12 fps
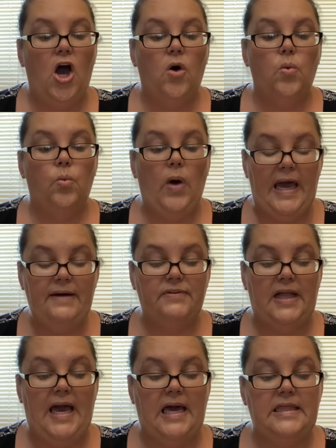
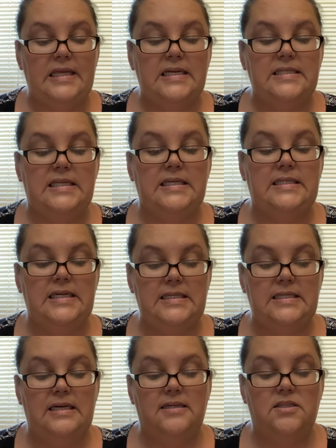Wavelength is the
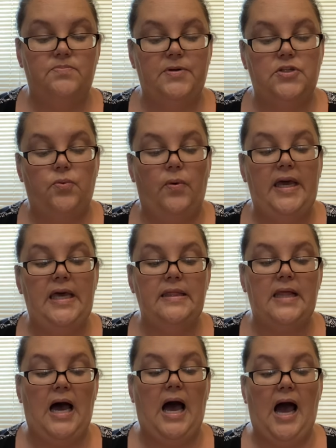distance
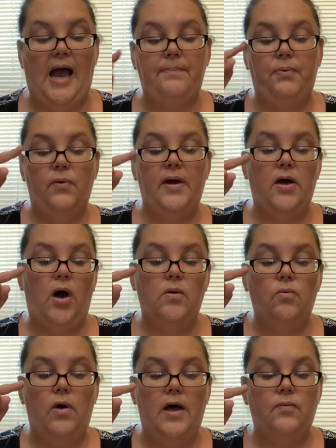between the high point
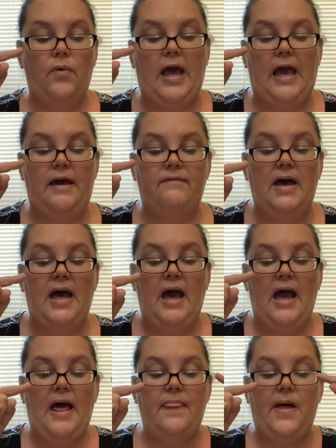on one wave
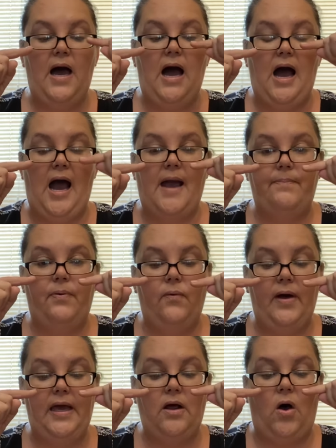and the high
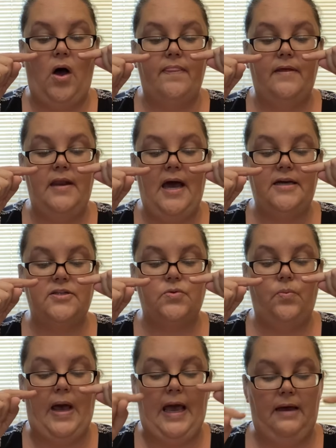point on the
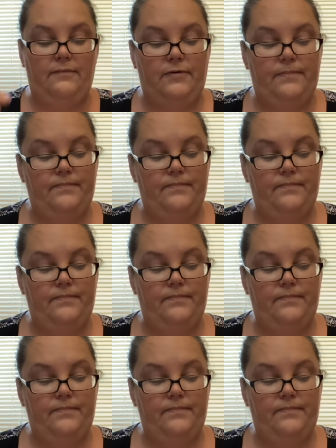next wave.